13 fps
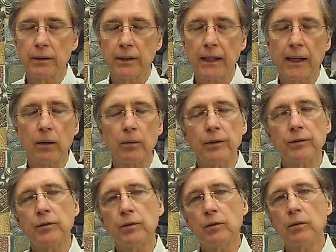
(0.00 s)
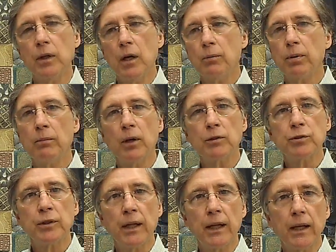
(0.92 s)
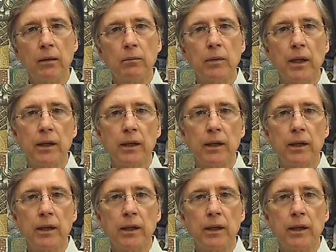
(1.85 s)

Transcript: galleries to promote your name